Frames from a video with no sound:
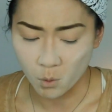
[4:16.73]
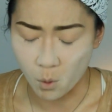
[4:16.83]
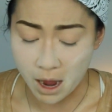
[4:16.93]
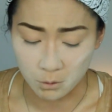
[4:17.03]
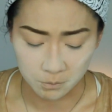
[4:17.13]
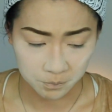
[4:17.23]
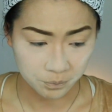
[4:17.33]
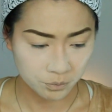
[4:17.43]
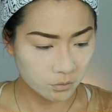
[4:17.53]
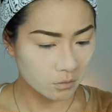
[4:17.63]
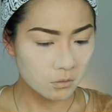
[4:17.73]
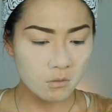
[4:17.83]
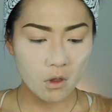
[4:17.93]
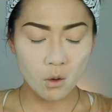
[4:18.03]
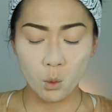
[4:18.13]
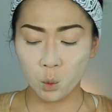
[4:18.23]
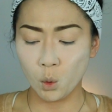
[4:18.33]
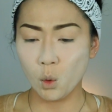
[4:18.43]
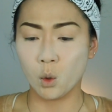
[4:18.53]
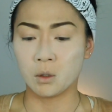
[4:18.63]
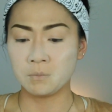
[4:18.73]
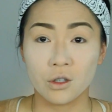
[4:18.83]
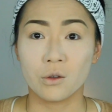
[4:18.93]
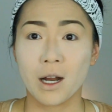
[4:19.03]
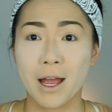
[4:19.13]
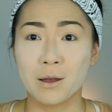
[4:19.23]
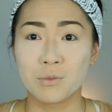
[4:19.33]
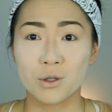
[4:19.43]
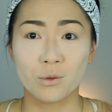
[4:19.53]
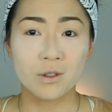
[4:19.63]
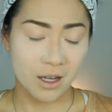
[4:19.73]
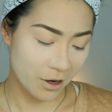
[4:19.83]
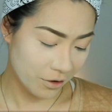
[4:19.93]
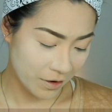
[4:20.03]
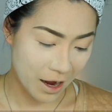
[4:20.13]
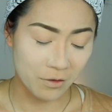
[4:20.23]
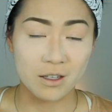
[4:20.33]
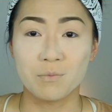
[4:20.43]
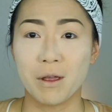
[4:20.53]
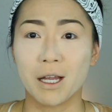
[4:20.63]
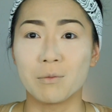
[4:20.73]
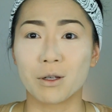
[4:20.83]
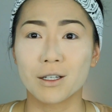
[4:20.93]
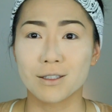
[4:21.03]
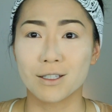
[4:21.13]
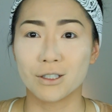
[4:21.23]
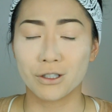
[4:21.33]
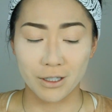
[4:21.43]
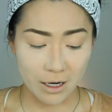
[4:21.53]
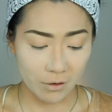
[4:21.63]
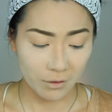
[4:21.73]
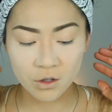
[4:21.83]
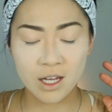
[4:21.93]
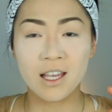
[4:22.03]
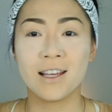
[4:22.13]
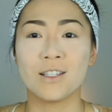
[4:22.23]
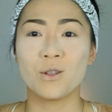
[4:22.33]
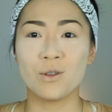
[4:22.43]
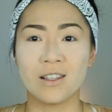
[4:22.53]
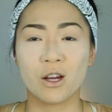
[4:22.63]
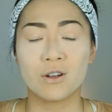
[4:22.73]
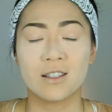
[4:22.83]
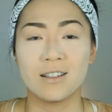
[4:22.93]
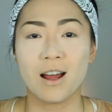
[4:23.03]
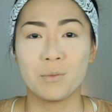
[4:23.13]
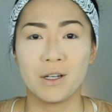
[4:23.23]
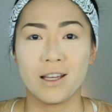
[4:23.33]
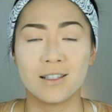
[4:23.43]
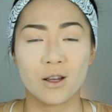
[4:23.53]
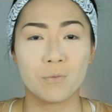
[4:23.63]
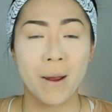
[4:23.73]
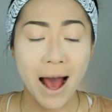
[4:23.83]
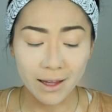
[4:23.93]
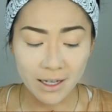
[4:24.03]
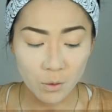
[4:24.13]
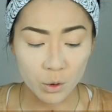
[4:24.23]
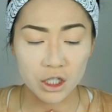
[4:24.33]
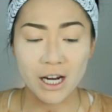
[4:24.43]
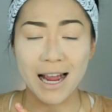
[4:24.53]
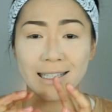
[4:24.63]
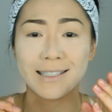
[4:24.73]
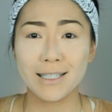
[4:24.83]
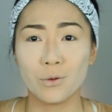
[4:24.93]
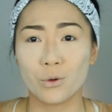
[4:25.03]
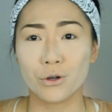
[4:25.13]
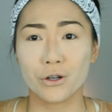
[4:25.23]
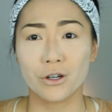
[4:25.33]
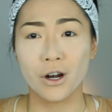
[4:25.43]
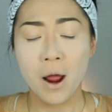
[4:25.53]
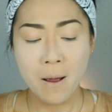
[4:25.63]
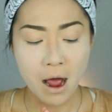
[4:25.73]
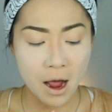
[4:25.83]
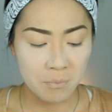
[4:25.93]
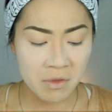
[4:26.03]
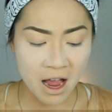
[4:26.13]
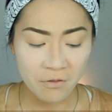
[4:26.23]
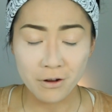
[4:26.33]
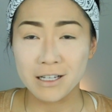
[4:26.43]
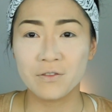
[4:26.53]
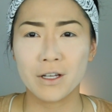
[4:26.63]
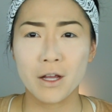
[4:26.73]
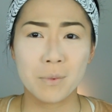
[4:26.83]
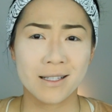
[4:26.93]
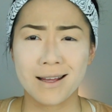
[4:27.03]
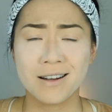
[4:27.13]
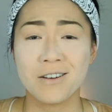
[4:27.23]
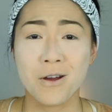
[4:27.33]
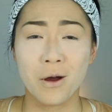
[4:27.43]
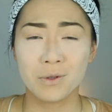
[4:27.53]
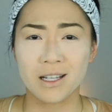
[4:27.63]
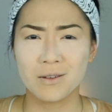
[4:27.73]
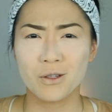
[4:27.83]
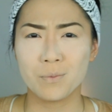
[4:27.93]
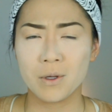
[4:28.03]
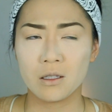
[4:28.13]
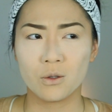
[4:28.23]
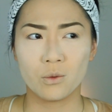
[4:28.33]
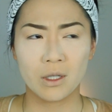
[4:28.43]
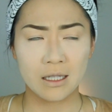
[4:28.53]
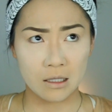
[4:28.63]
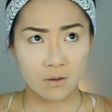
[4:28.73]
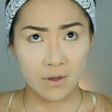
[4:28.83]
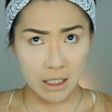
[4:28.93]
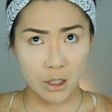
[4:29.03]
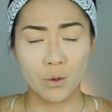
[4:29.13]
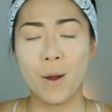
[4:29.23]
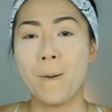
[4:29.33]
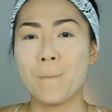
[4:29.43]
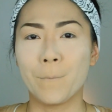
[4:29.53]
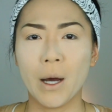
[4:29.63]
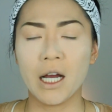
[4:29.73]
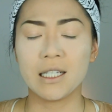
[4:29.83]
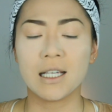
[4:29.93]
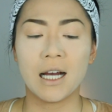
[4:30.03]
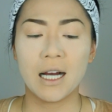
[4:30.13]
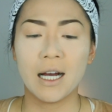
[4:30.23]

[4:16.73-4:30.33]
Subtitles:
Wow. Whoa, dude, I am so scared of how this makeup look is gonna turn out. So he is using Kristen Dominique's palette, which I did order, not for this video because I didn't know I was gonna be doing this video, but